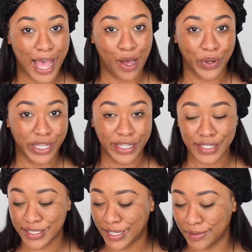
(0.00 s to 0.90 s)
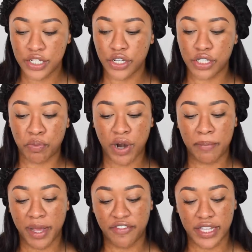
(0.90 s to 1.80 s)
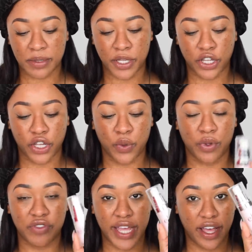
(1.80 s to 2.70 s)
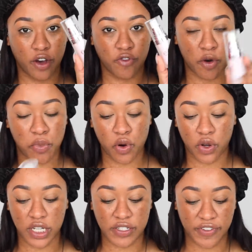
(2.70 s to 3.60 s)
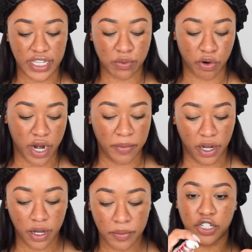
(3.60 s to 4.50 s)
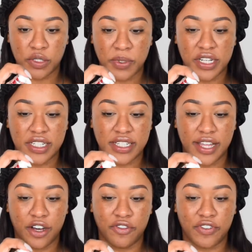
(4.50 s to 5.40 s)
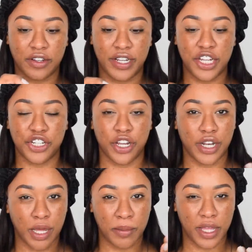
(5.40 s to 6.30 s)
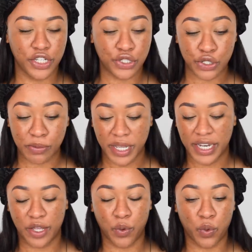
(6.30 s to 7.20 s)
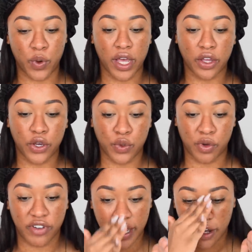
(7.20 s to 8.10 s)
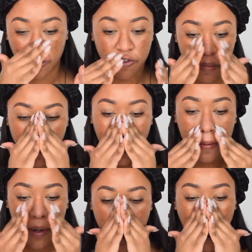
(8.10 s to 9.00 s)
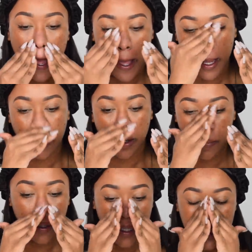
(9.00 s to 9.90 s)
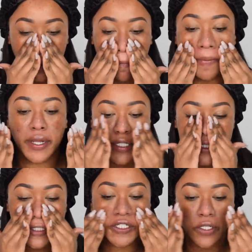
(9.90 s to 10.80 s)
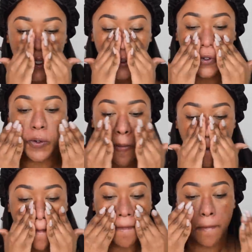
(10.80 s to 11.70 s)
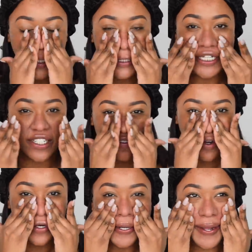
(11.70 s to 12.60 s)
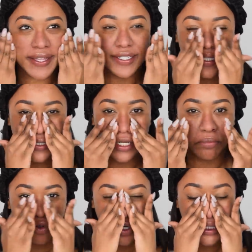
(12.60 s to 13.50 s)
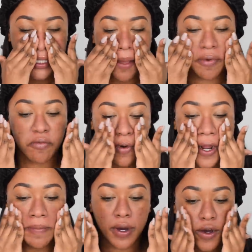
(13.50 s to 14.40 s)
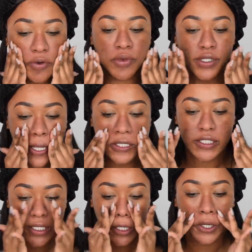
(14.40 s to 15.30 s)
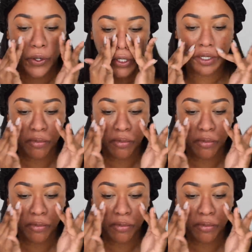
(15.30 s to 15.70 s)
how it is. So to prime my face, I'm gonna go with the e.l.f. Poreless Face Primer. Just because it's an e.l.f. foundation, I'm assuming it will work good with an e.l.f. primer. And I'm gonna put this on my T-zone. This is a very like slippery type of primer, almost like a silicone-y